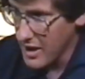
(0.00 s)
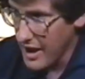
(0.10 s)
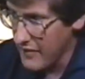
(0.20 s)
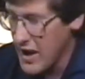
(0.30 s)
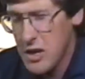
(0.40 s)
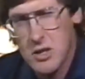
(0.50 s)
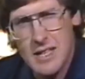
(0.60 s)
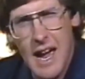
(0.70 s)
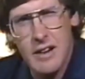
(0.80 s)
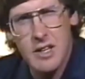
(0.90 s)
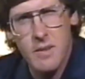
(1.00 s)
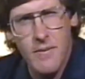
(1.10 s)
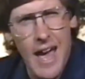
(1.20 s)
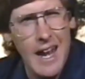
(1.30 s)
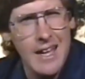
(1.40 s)
And they look down into the
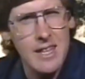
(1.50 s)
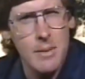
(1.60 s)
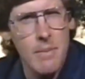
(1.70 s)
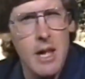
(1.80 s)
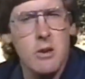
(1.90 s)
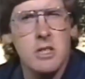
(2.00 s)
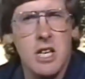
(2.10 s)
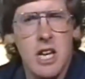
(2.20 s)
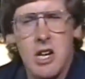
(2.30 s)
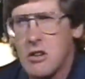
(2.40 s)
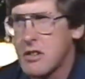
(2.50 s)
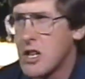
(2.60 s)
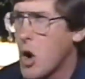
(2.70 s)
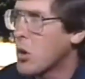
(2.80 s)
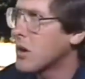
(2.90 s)
valley and the meadows here and
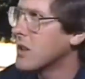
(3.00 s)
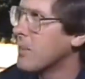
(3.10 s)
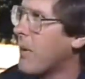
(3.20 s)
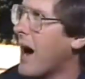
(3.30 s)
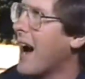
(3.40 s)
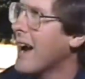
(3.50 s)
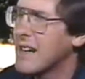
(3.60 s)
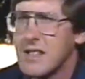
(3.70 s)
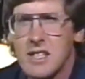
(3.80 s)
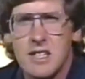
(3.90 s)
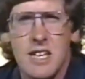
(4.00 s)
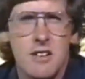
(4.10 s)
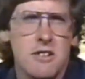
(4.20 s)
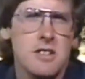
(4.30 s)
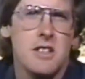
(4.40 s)
the oak and the pine and the
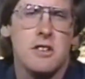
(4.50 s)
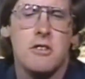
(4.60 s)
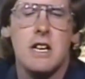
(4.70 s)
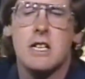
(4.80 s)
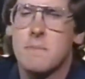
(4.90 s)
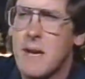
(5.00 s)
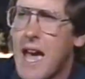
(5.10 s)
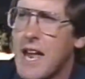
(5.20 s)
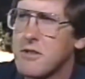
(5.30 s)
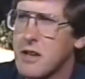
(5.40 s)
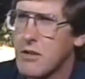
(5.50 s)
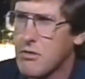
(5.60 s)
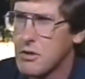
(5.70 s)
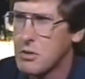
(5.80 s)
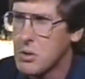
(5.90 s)
cedars and the creeks meandering
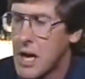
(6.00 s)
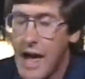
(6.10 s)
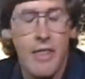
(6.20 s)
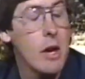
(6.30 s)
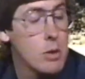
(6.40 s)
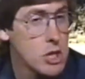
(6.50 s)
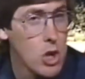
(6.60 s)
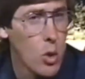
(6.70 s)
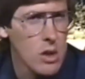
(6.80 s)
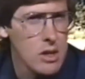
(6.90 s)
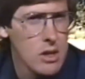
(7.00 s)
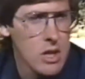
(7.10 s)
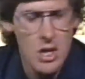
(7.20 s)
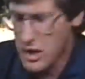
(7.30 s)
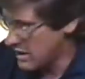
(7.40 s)
through, and they were sold.
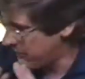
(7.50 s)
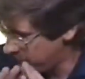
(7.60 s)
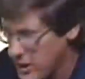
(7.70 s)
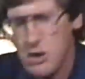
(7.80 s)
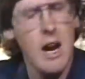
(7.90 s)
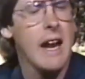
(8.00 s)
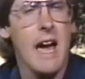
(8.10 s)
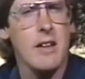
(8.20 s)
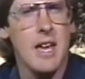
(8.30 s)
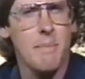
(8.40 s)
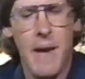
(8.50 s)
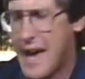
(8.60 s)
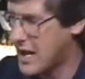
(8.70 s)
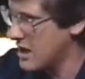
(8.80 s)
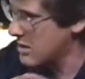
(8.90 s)
They'd figure out how to get
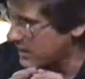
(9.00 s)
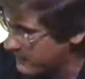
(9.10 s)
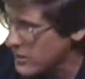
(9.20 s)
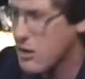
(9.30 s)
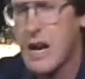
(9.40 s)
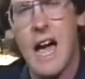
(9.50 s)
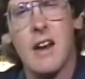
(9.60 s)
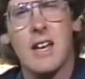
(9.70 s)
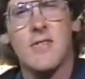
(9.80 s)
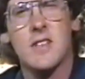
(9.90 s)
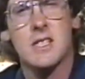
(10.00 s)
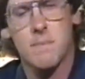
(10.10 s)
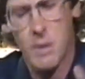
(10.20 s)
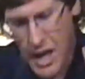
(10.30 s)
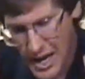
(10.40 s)
back here. They'd figure out how to get the
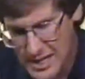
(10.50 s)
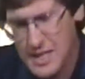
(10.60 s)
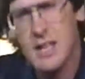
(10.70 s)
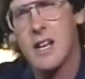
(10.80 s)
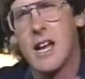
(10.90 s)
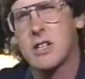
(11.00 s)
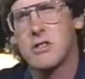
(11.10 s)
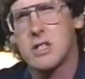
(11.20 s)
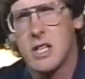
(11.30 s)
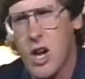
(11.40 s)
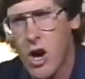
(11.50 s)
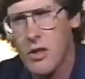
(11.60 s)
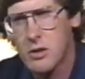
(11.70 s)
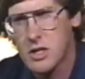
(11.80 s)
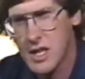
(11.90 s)
supplies in, electricity, all
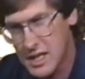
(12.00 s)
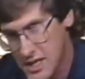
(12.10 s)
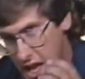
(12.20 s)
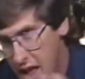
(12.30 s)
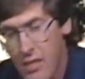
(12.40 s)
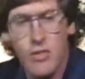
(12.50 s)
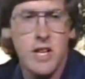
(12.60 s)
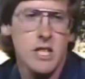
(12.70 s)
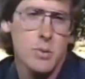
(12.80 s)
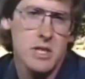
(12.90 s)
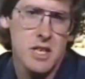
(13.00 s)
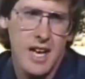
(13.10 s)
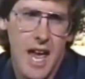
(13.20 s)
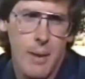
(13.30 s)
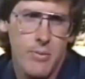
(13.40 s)
those things. This was the
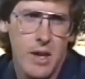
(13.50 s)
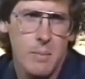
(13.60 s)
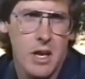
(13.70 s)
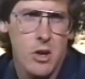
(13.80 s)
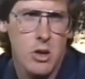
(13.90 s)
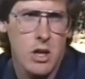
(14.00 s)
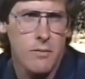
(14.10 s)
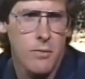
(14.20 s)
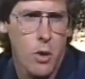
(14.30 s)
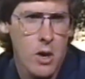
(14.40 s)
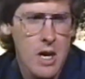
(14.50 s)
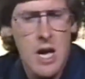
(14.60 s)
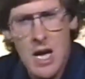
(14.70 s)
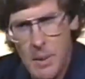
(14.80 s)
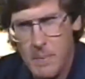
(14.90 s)
camp they'd been looking for,
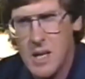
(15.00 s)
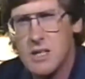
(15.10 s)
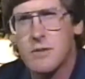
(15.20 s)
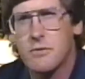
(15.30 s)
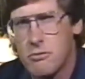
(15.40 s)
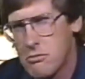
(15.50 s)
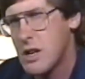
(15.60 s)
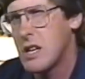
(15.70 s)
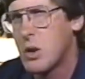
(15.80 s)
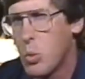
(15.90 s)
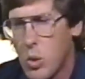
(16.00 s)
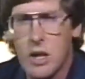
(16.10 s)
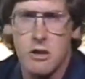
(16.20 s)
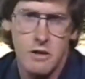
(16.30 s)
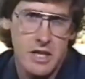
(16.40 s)
a piece of real
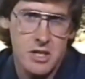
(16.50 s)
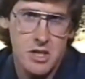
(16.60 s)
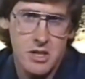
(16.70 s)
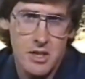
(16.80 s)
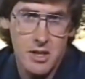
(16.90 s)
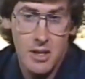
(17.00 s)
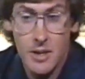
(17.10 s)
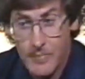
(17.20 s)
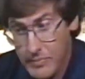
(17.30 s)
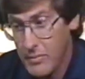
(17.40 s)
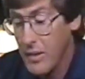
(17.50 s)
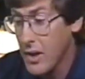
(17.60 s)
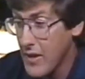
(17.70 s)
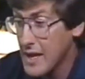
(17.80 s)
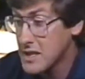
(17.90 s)
wilderness.
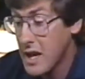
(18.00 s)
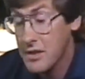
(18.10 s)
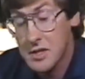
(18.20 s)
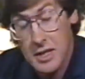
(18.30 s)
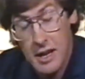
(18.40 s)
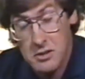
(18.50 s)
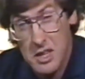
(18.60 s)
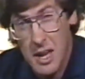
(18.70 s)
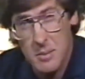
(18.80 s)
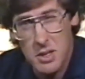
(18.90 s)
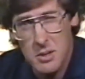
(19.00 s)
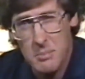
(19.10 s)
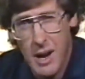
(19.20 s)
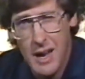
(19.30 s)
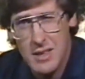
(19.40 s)
And that's how the Scouts came to
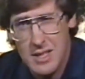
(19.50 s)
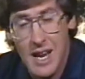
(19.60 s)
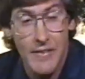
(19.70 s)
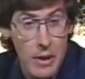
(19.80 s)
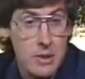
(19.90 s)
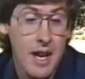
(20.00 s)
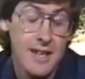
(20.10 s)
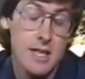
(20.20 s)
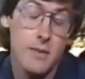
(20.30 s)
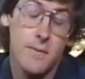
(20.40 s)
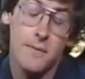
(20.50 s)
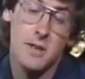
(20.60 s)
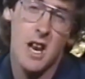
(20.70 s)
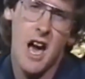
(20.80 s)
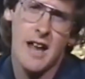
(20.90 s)
buy this land. That was
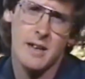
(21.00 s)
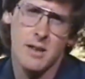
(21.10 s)
1959.